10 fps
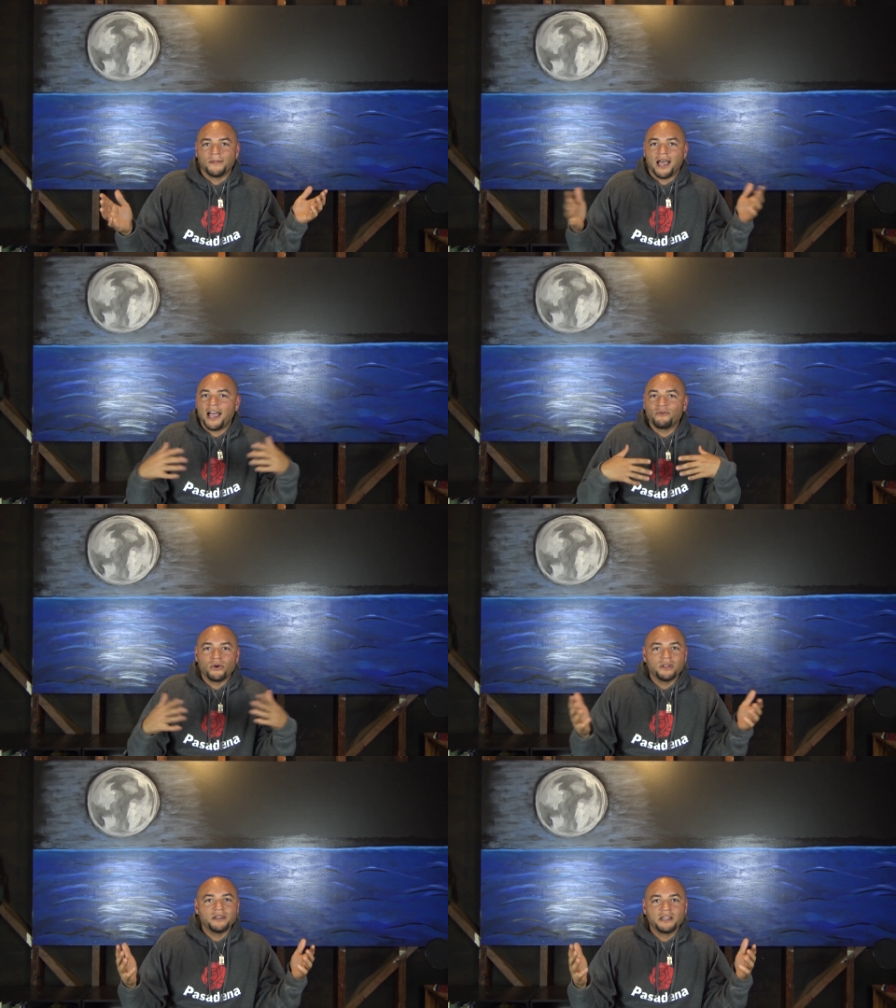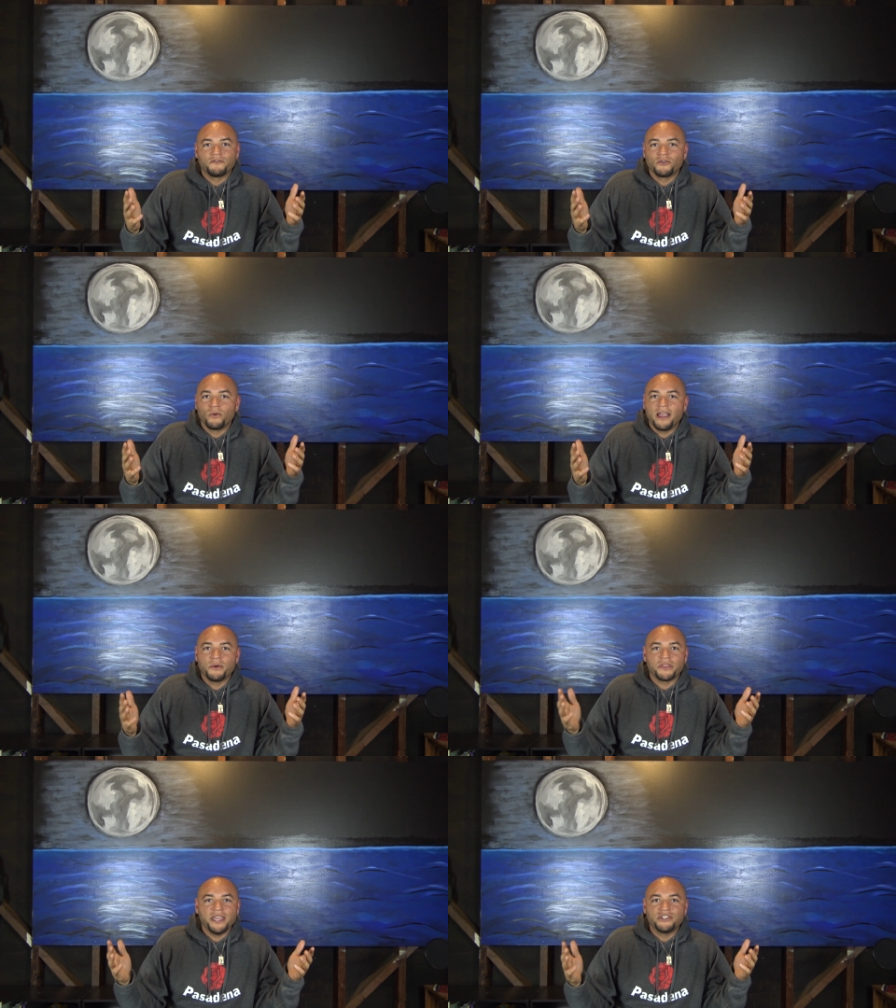I roll a different way
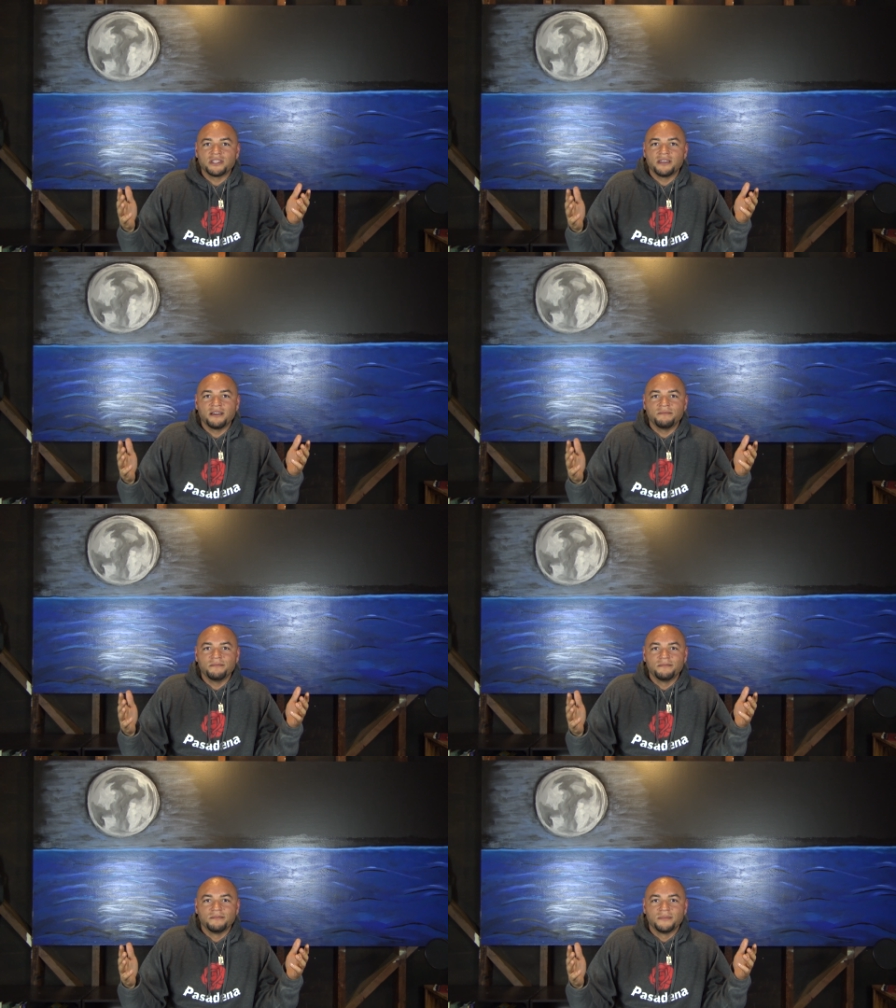with each of them.